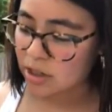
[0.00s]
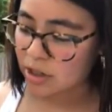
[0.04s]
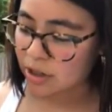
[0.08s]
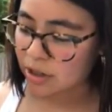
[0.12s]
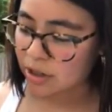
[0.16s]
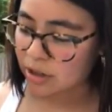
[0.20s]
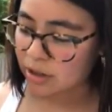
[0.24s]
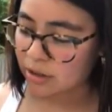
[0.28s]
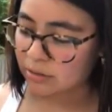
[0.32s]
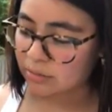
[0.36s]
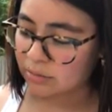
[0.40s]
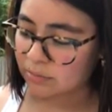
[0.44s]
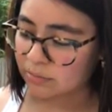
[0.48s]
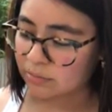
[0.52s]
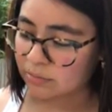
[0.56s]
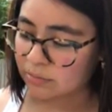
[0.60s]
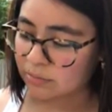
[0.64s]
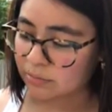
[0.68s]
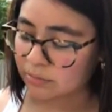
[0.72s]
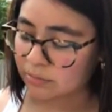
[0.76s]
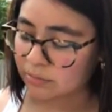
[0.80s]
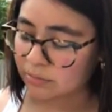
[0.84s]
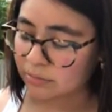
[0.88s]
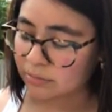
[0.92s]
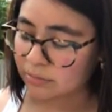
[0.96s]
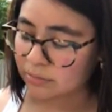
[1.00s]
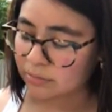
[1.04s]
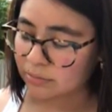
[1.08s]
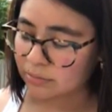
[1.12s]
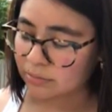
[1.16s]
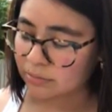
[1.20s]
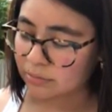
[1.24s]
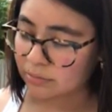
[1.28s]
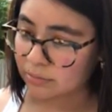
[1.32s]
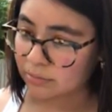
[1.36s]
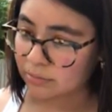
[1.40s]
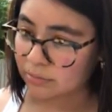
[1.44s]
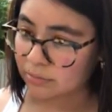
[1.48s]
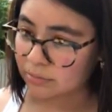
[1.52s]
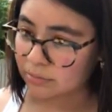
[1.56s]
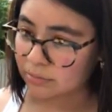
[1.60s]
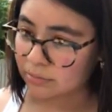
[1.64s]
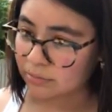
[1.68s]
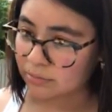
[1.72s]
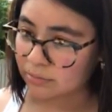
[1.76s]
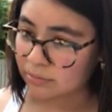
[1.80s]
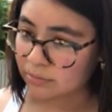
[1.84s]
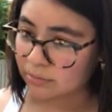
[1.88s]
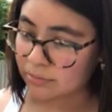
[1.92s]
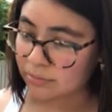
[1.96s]
humbling
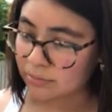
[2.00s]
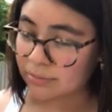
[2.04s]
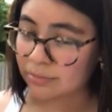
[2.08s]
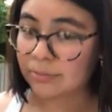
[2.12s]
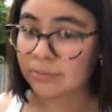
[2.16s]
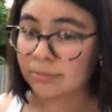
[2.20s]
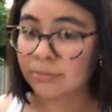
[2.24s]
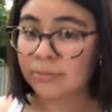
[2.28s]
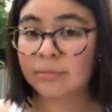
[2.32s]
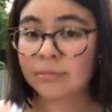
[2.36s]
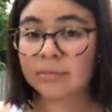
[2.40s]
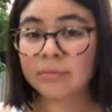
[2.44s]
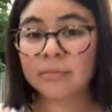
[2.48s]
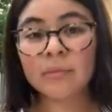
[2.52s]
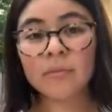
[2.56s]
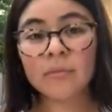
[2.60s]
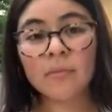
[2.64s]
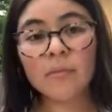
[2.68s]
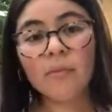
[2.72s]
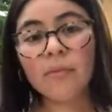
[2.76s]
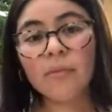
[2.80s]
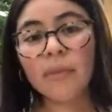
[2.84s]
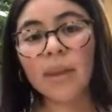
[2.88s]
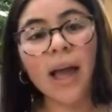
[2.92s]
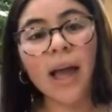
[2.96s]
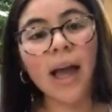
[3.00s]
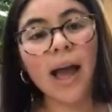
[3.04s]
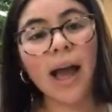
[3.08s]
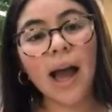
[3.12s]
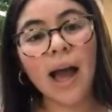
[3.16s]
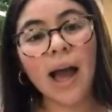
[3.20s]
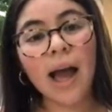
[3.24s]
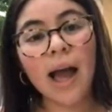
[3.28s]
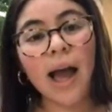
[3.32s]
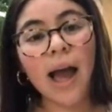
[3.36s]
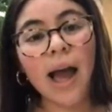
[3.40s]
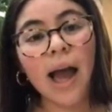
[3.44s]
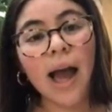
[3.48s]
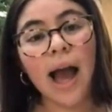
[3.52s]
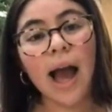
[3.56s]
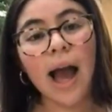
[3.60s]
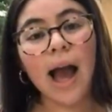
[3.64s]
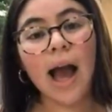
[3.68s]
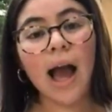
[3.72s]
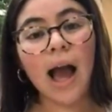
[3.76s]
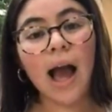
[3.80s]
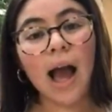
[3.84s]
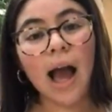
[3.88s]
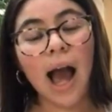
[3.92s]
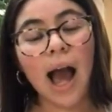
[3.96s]
moment for me to realize, like, okay,
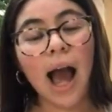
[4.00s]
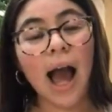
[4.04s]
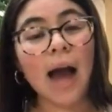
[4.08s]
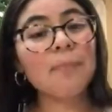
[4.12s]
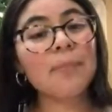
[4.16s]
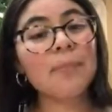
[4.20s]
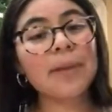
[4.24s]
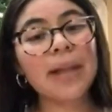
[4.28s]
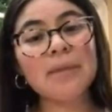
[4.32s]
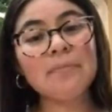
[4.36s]
Karen,